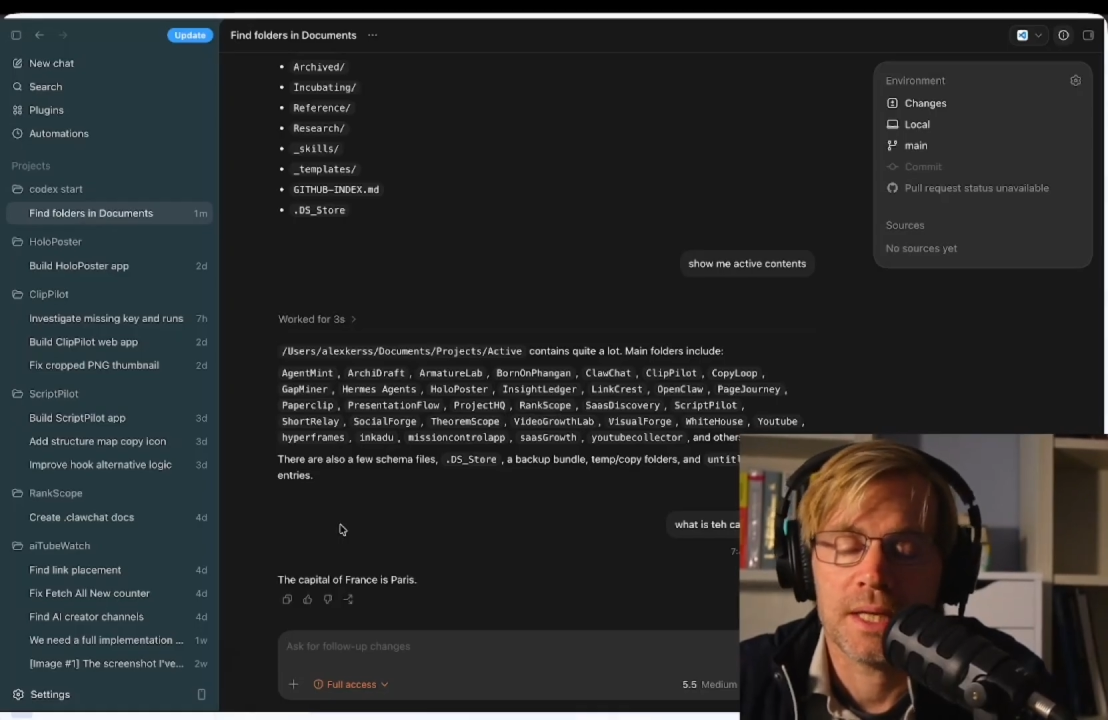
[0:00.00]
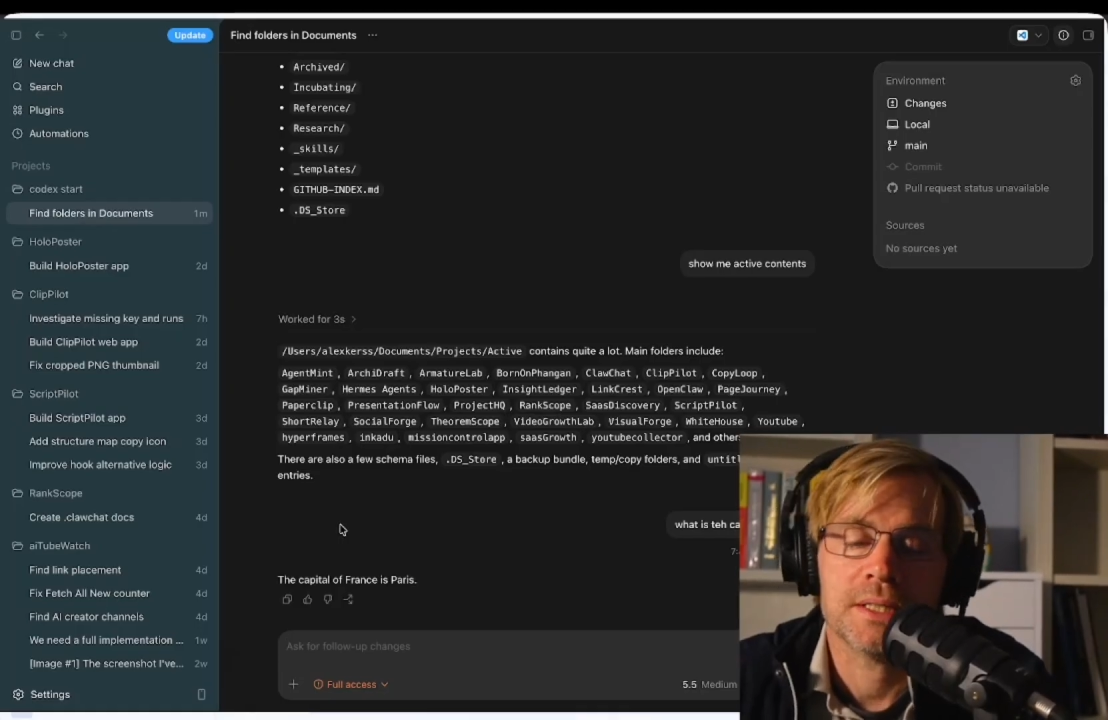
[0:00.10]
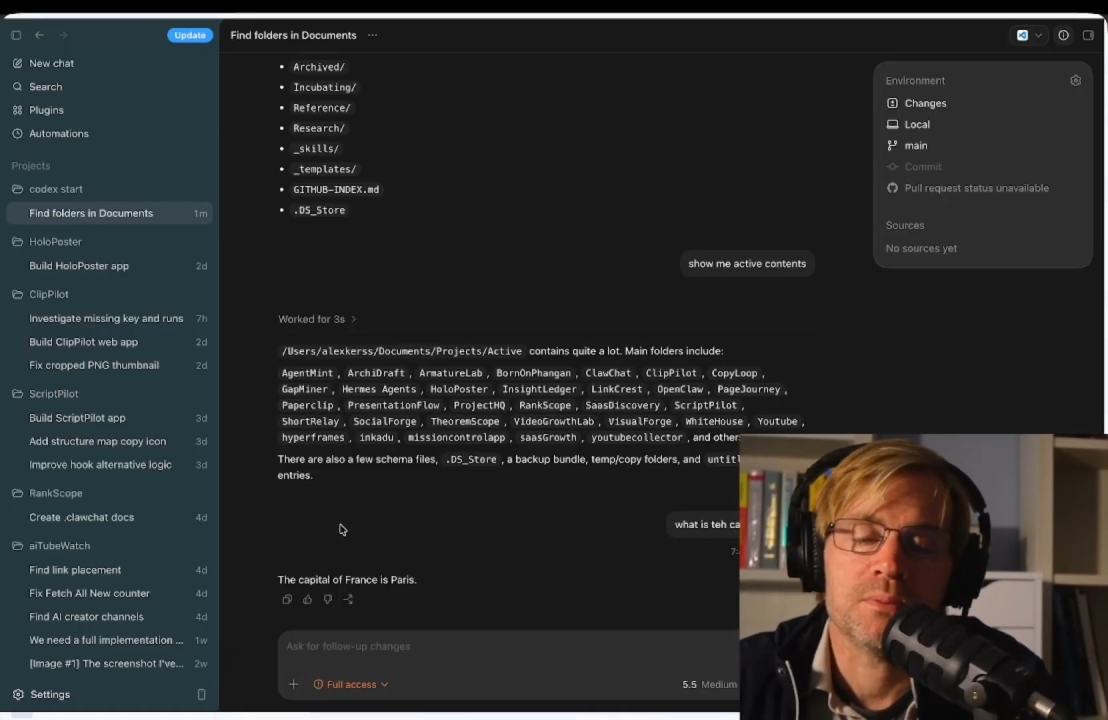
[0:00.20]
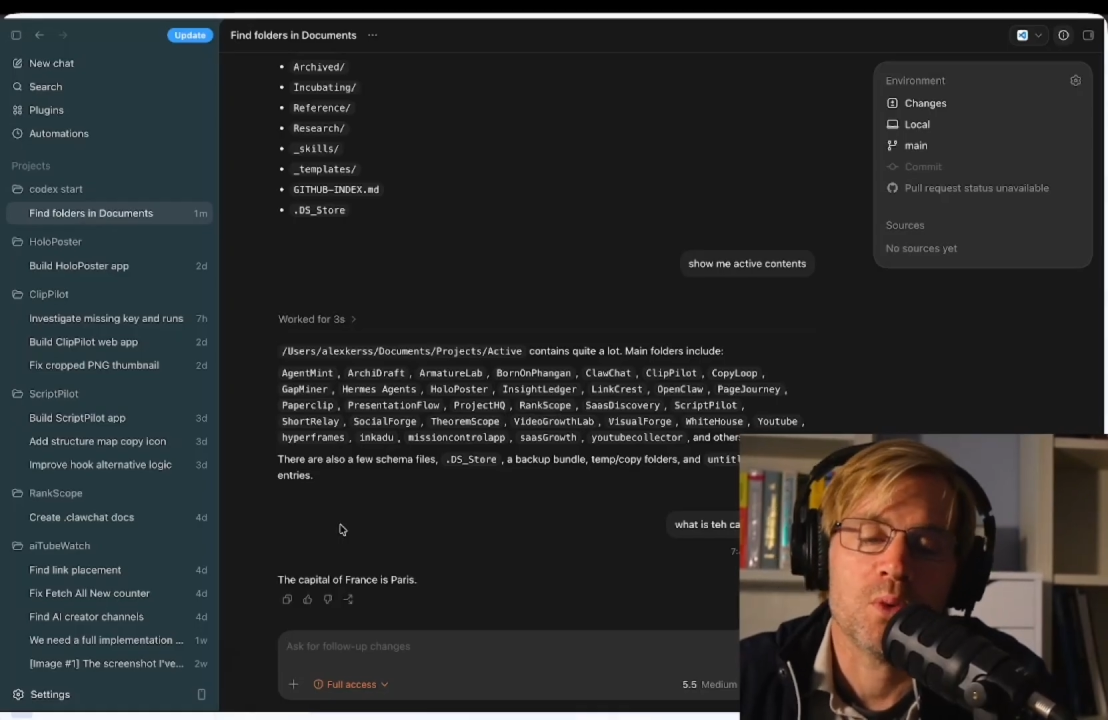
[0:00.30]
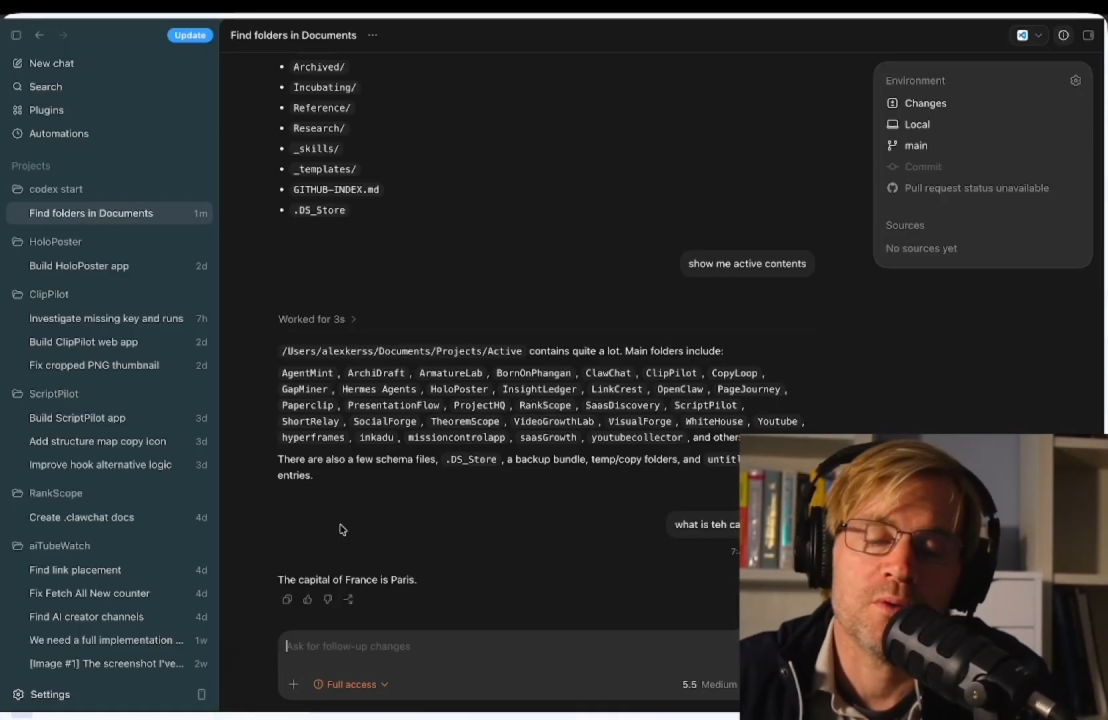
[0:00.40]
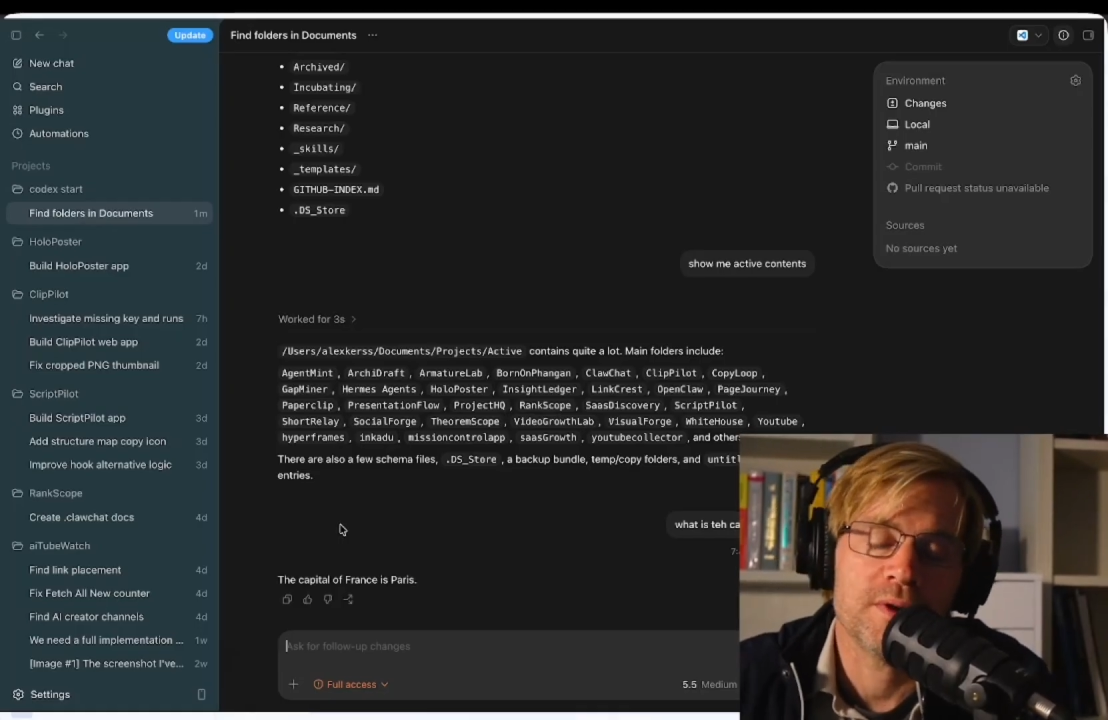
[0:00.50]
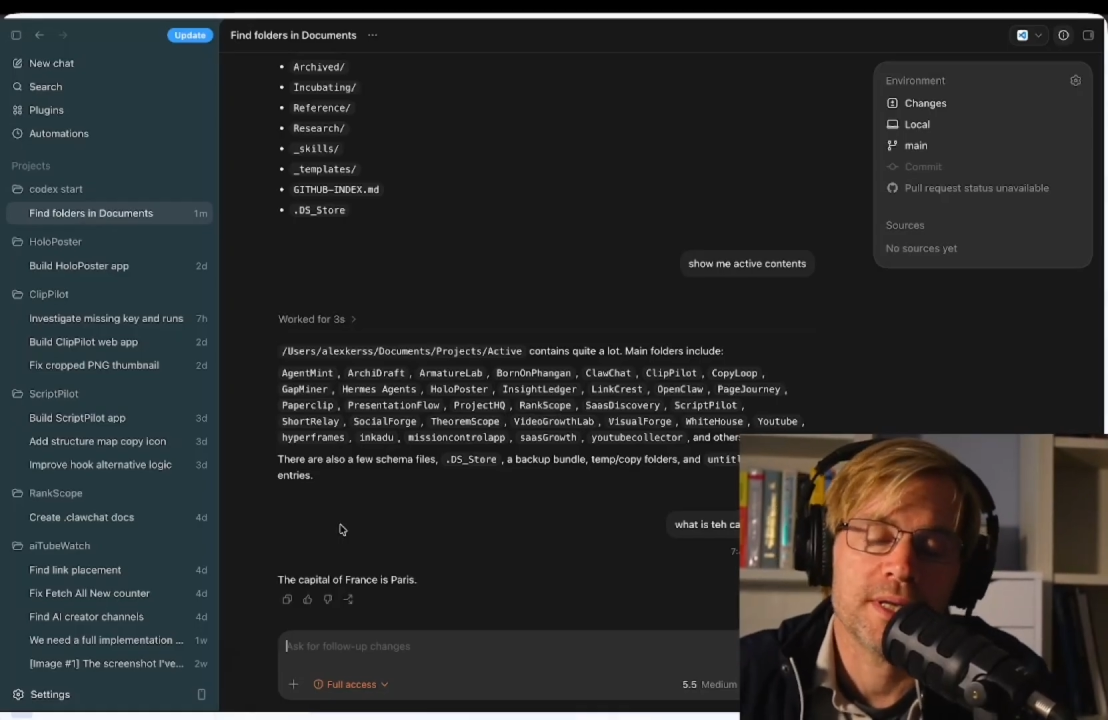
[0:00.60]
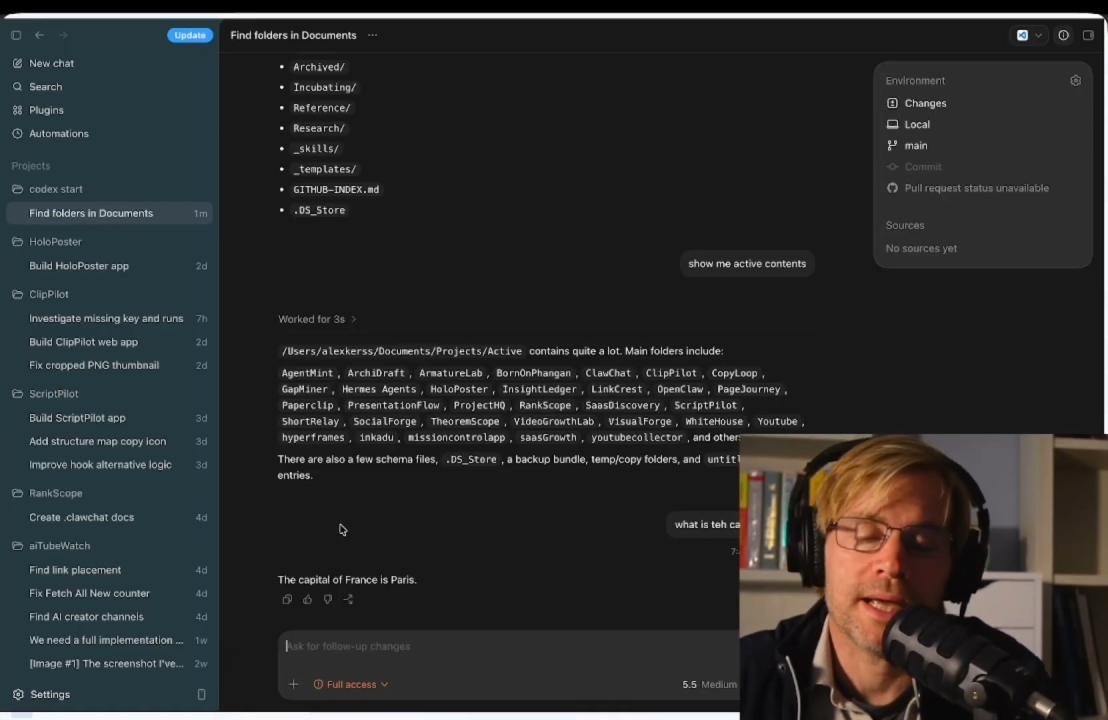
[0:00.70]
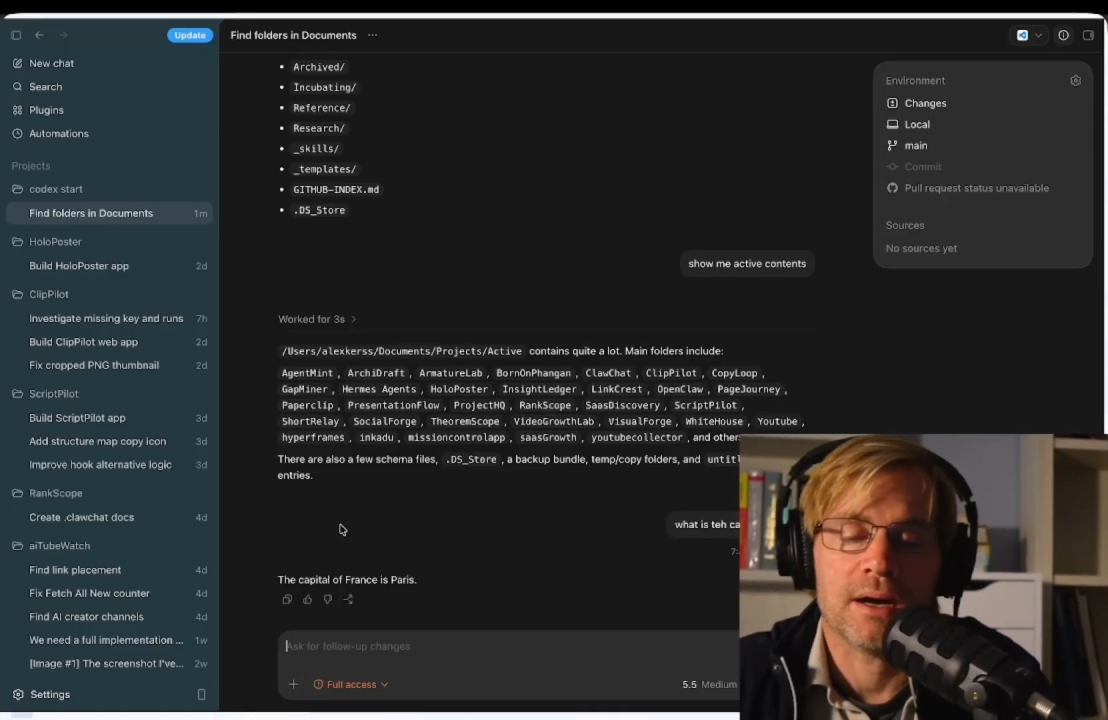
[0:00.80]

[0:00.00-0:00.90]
more of an AI